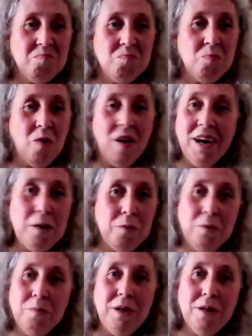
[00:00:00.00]
it
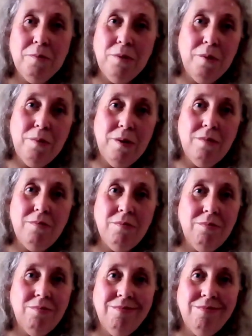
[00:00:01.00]
would be a problem